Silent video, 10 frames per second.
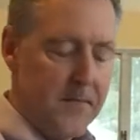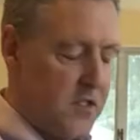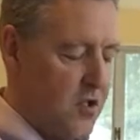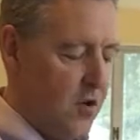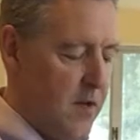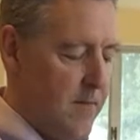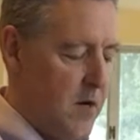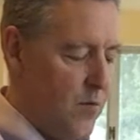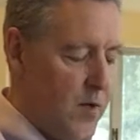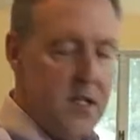so that my
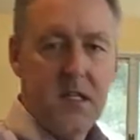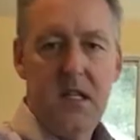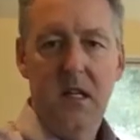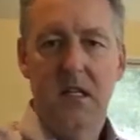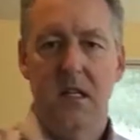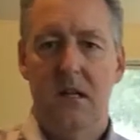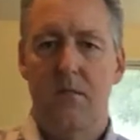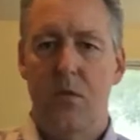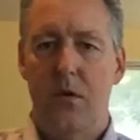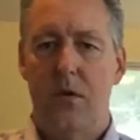wrist is in a
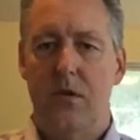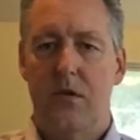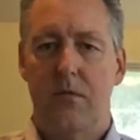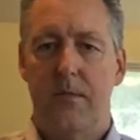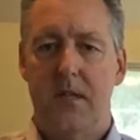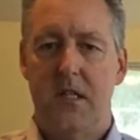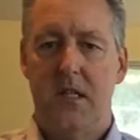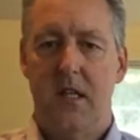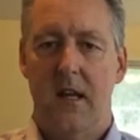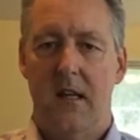more neutral
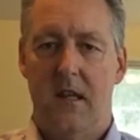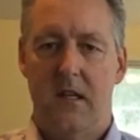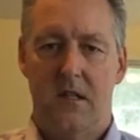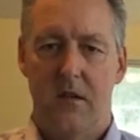position like this.